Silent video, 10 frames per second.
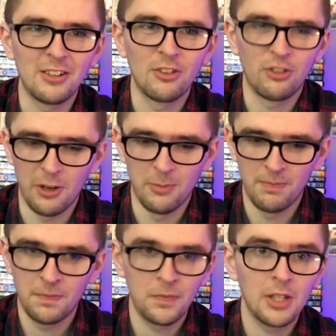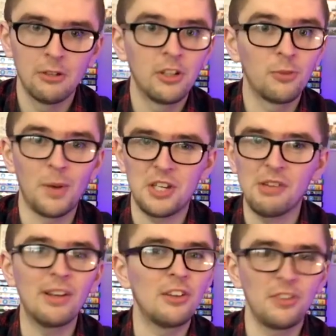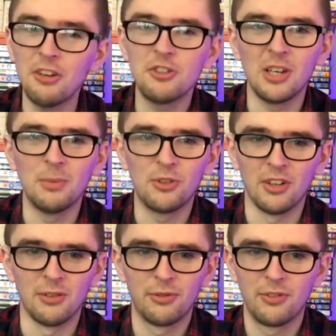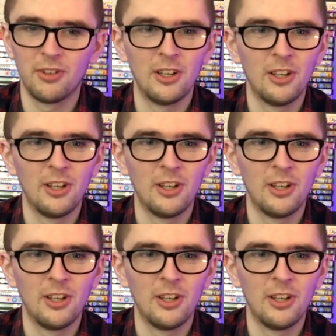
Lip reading: done so, especially with this YouTube stuff,